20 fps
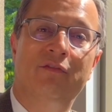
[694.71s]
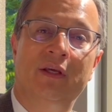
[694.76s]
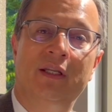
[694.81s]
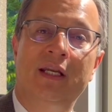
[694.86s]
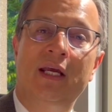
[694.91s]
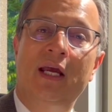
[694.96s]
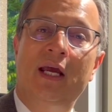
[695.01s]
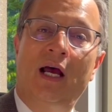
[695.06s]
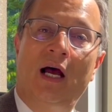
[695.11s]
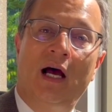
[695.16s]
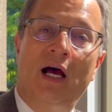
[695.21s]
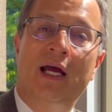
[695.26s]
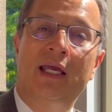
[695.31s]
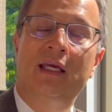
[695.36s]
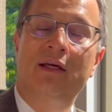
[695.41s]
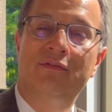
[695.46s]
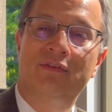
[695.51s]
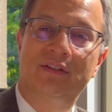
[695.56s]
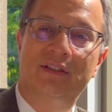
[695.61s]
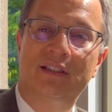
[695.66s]
And I
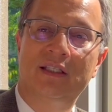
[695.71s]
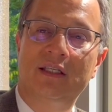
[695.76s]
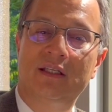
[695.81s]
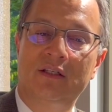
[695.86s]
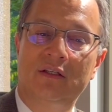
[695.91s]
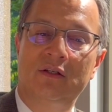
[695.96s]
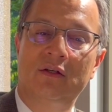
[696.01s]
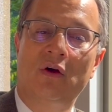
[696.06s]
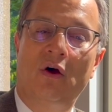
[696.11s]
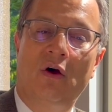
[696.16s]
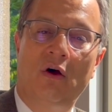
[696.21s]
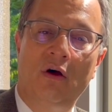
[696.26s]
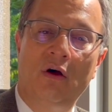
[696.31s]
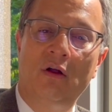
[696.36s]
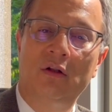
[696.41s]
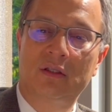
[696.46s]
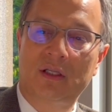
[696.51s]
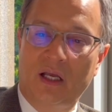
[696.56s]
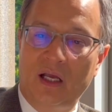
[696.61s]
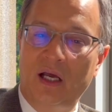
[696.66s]
have seen
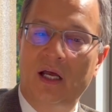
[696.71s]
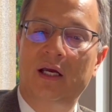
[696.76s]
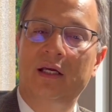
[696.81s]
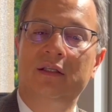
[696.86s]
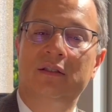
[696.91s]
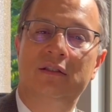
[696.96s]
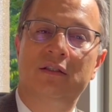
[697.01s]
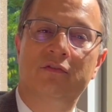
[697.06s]
all kinds